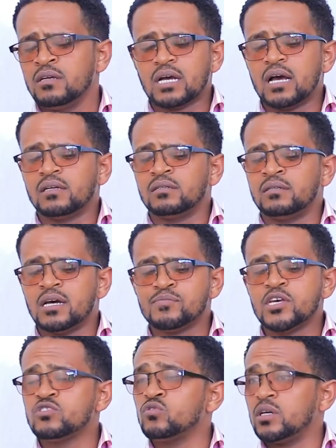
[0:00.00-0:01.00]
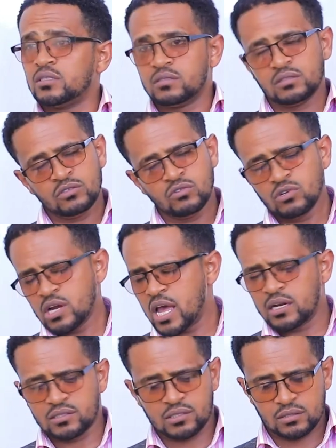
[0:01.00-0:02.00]
can damage what? Your
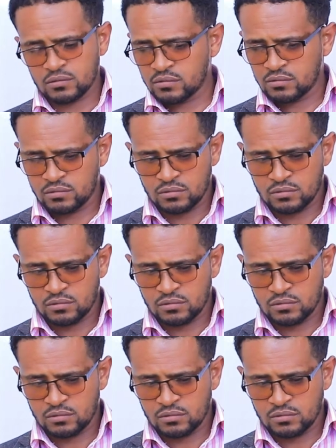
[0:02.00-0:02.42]
health.